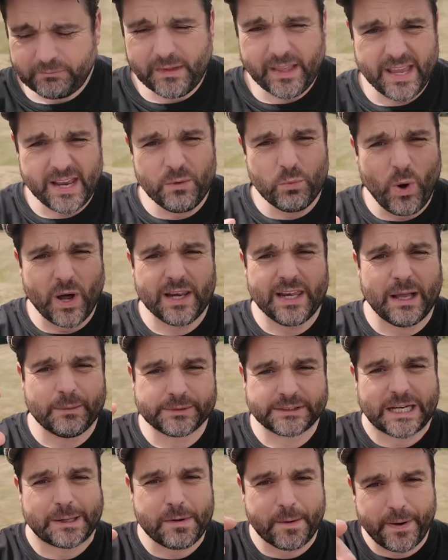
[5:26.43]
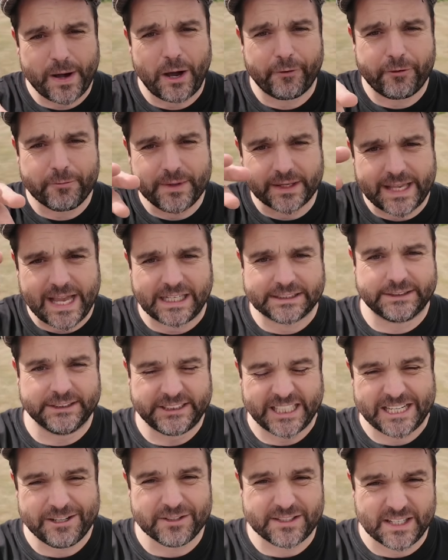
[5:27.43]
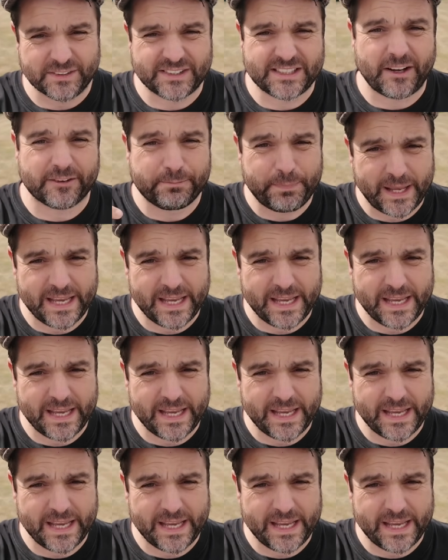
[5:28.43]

in one lump sum, apart from the cash degenerative stuff.